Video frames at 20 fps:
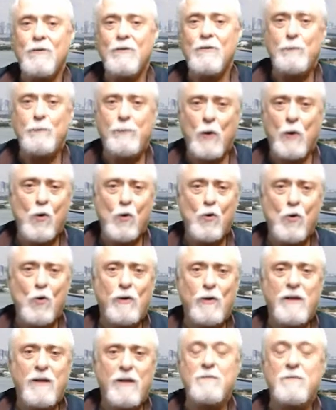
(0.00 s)
Two
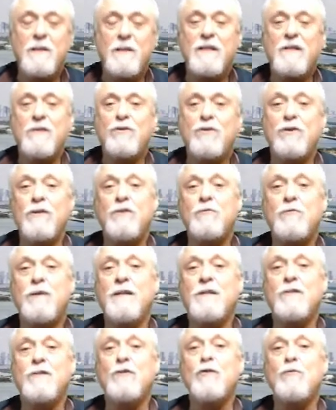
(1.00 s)
bogeys means you
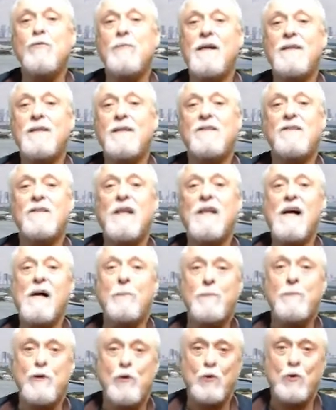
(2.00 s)
drink two
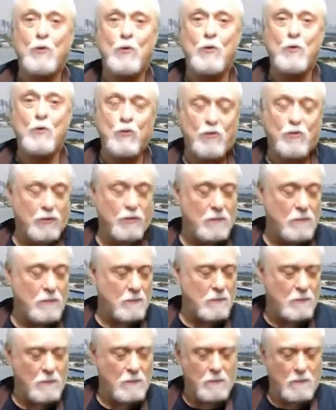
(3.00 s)
Moscow mules